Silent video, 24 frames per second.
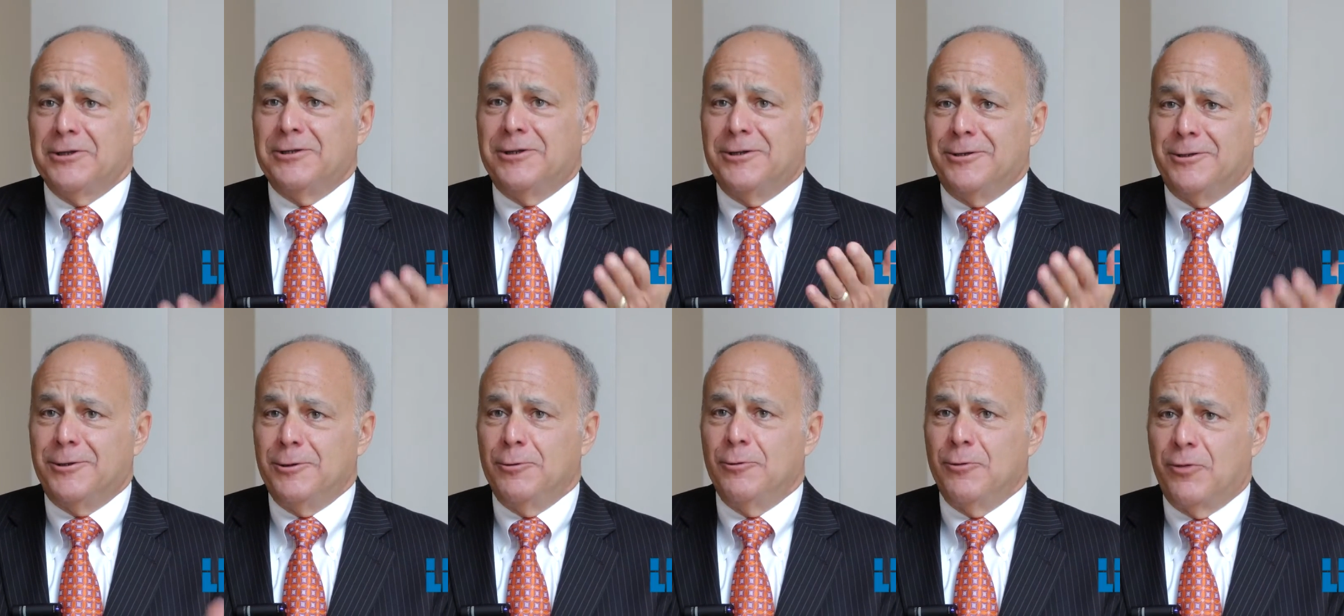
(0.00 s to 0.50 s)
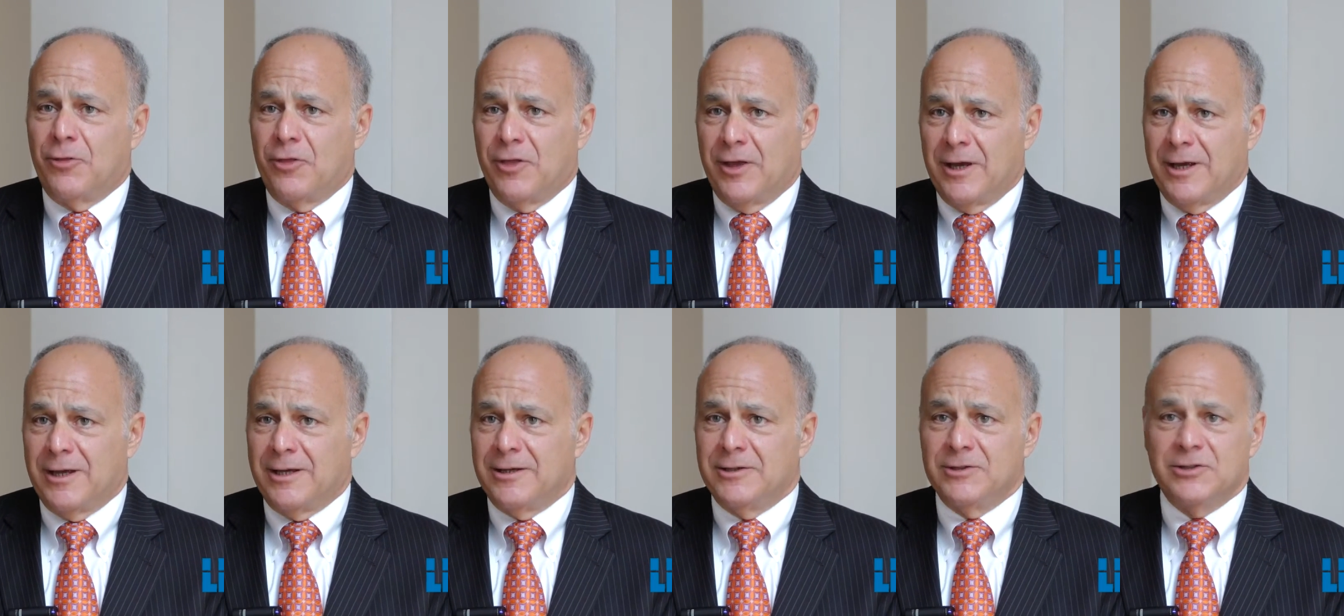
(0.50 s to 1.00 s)
to do
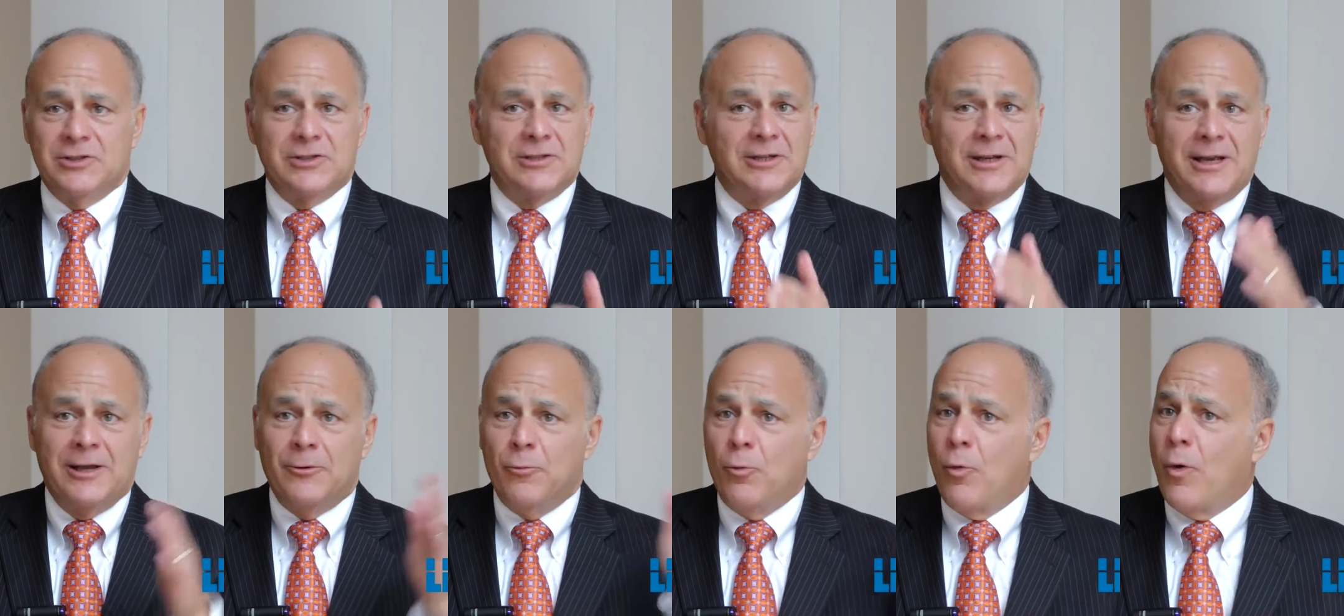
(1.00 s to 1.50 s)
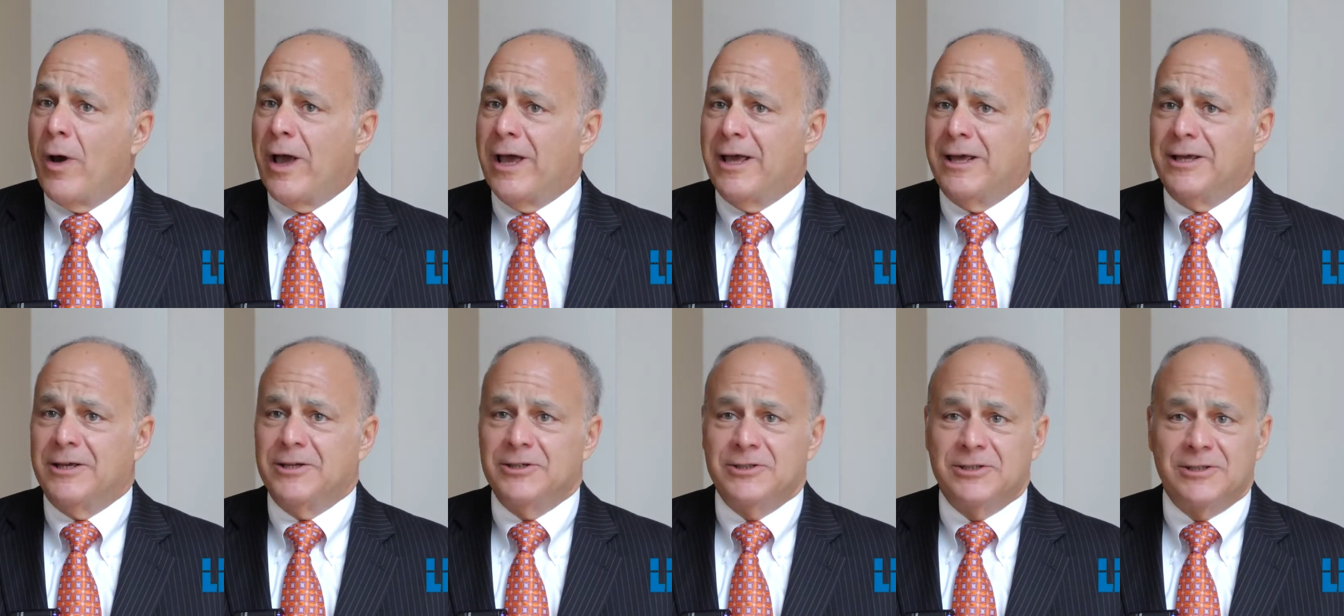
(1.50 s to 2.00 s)
things in
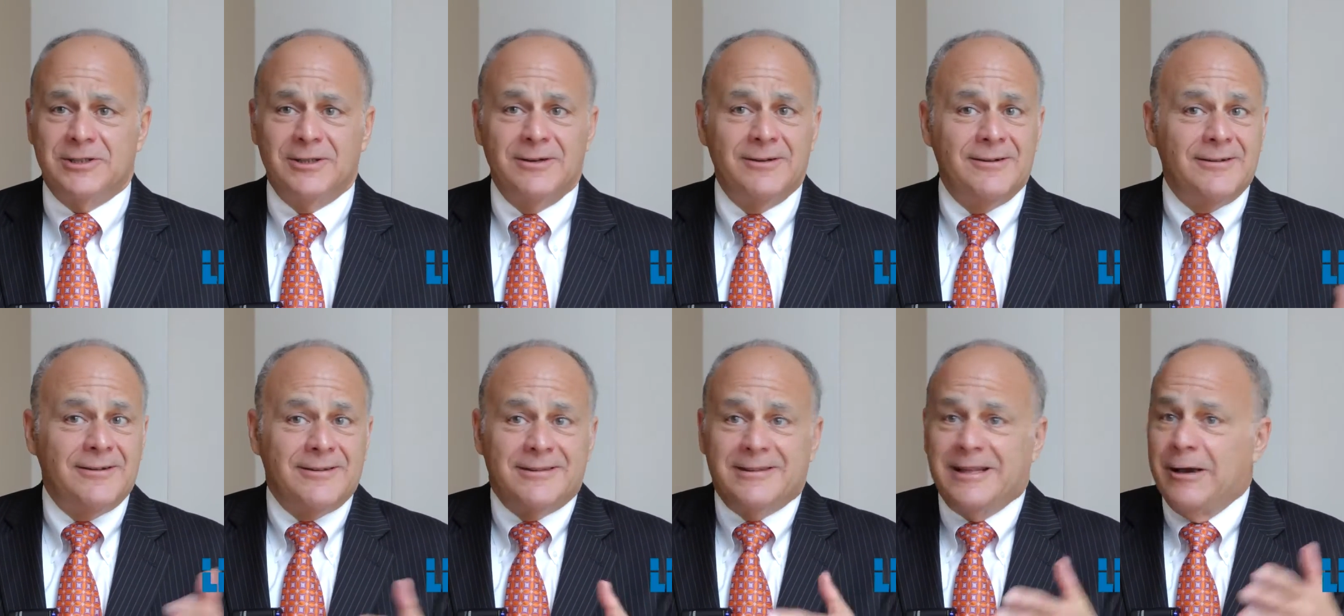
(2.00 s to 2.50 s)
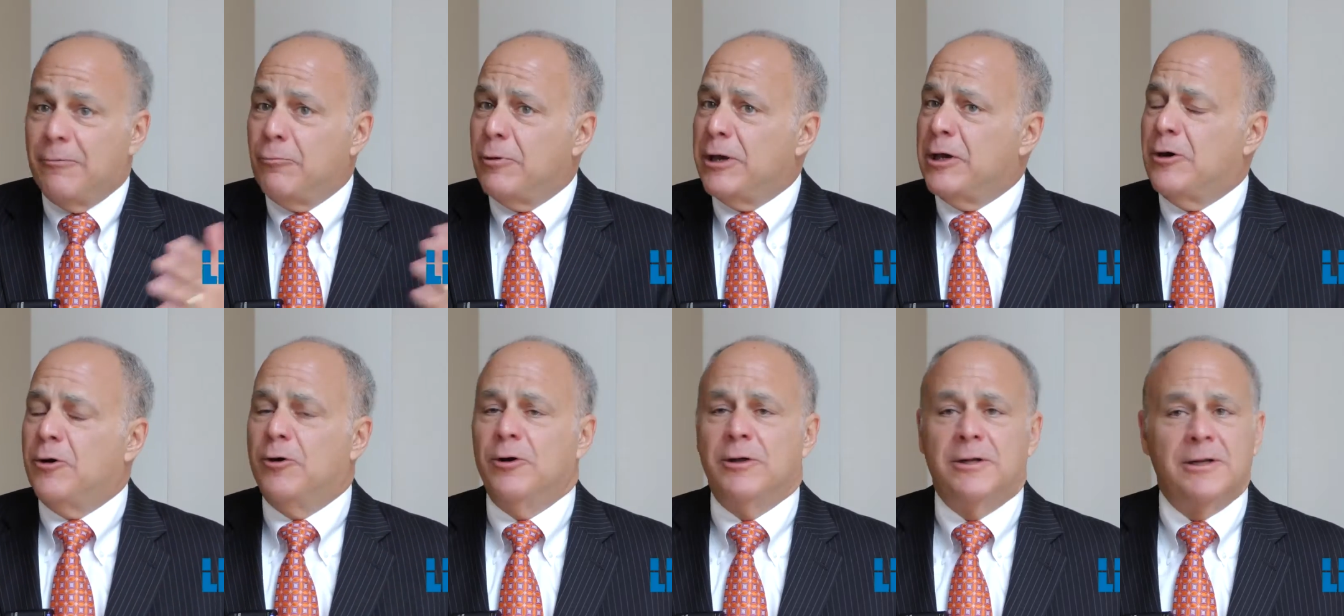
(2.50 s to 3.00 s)
ways that we
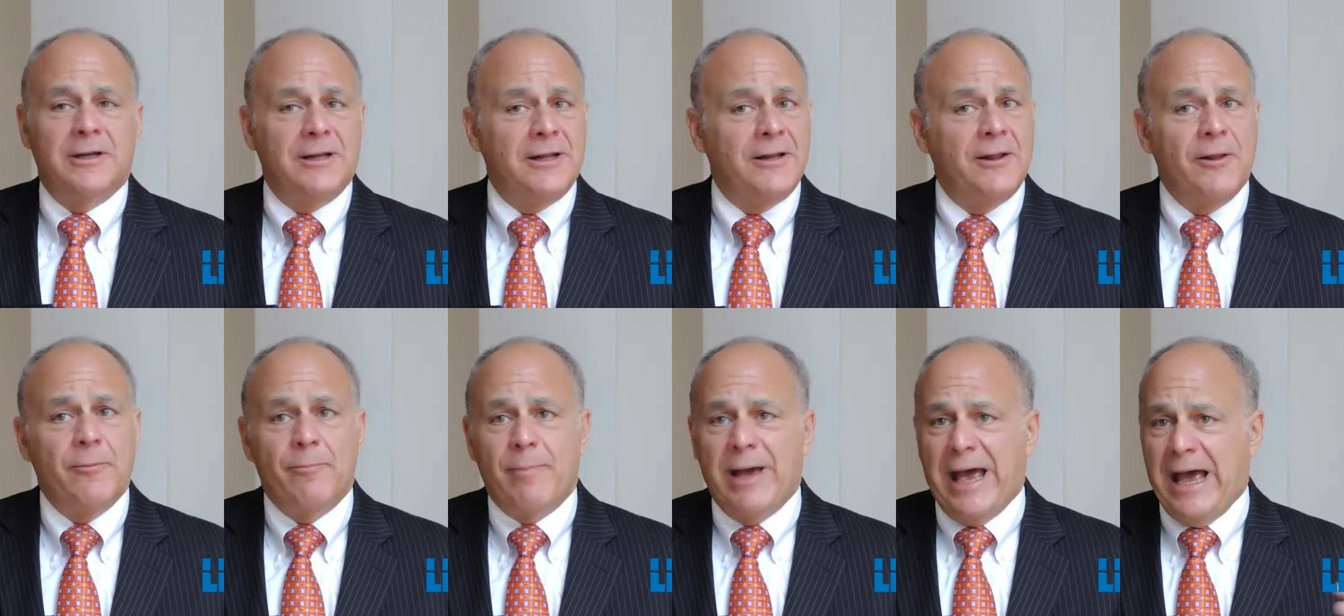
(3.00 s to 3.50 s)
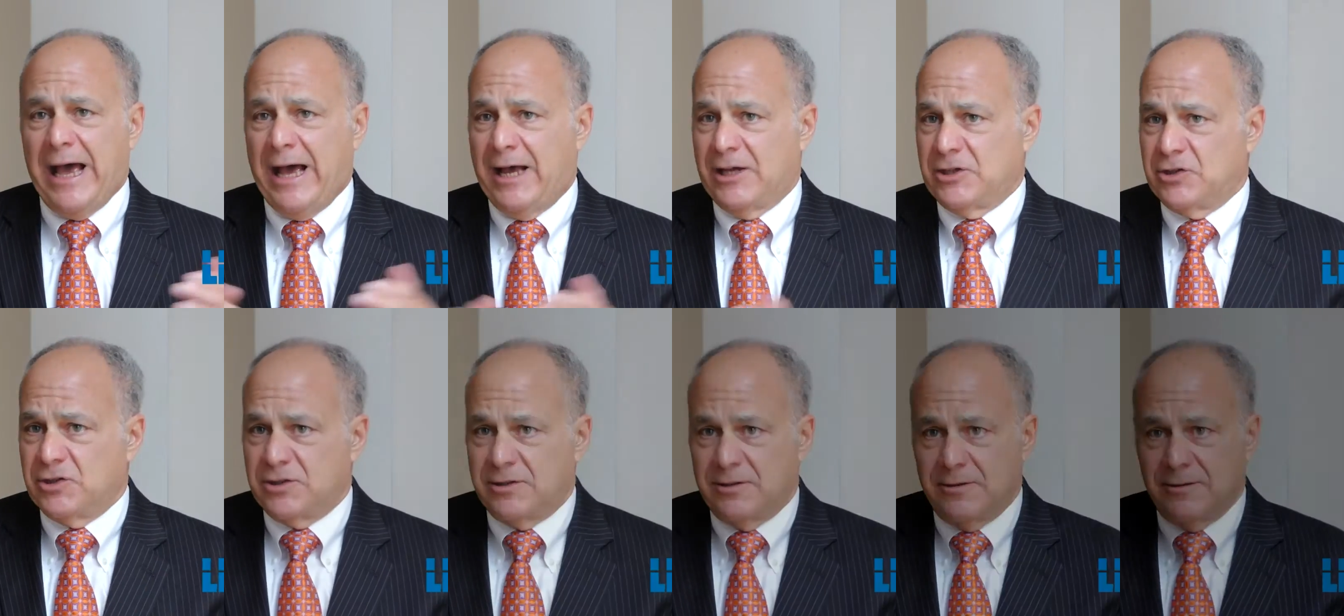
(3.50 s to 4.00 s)
couldn't in the
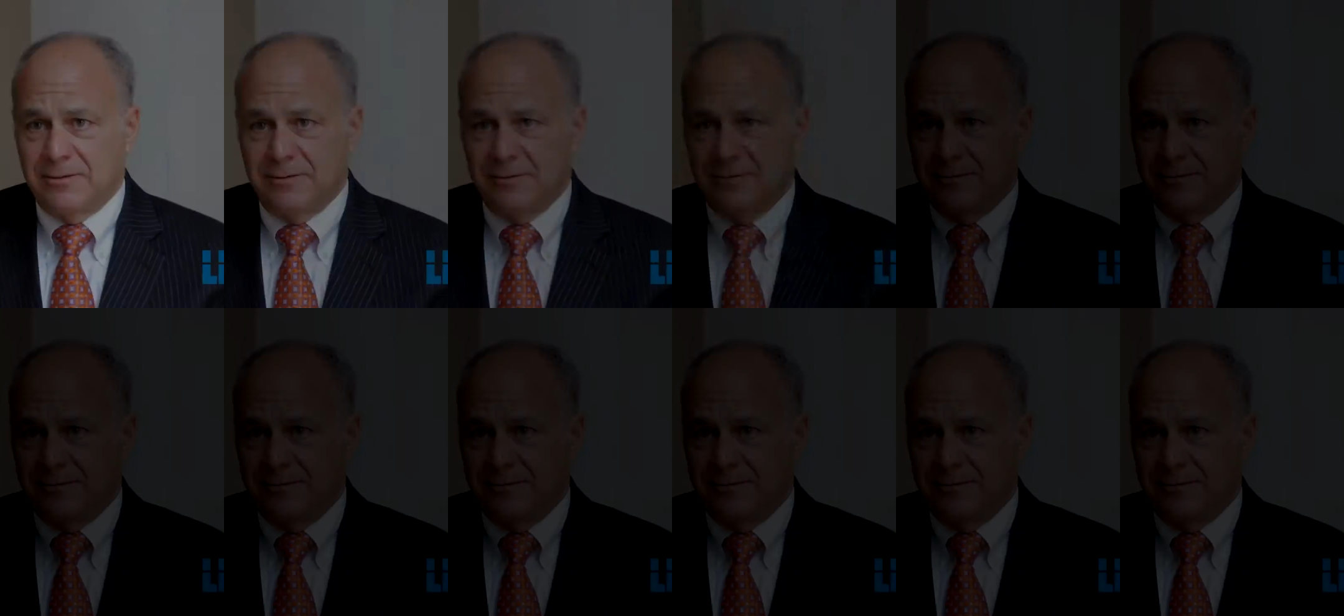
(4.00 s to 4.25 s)
past.